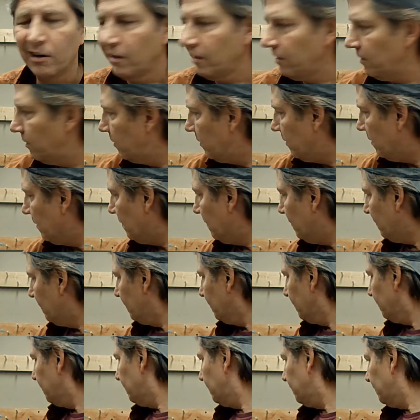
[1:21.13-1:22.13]
It
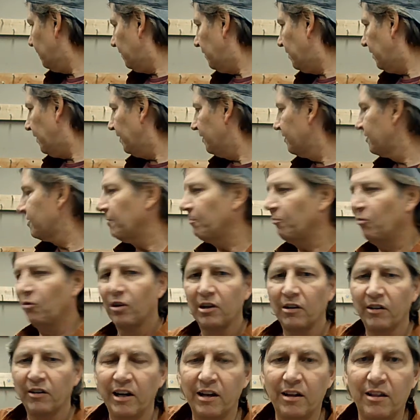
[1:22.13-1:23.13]
ends up
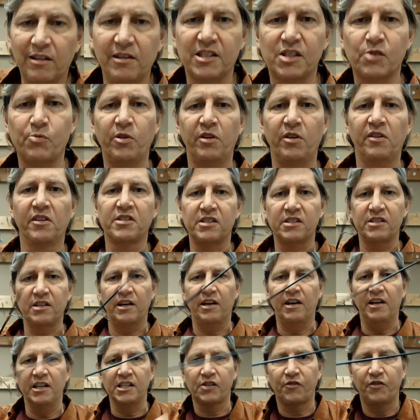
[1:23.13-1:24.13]
looking like this one. This is an
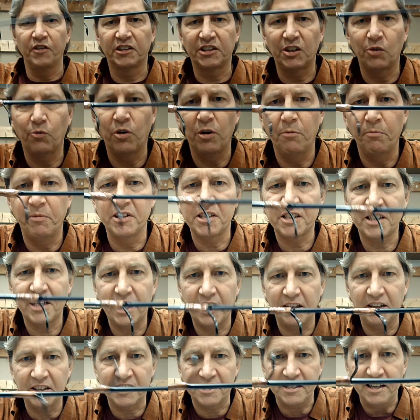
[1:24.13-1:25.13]
ice fishing one, but it's kind
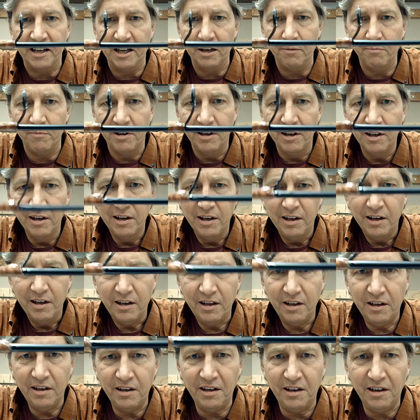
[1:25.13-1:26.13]
of the same.
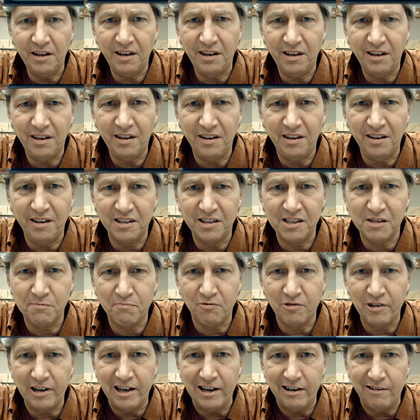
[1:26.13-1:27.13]
It's
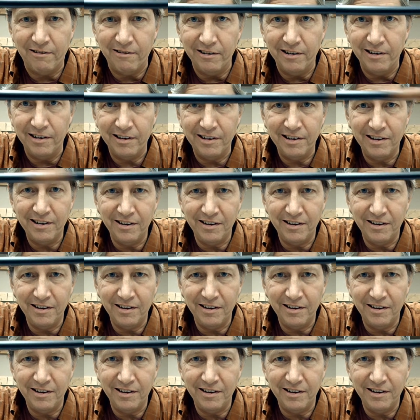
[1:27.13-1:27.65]
brown.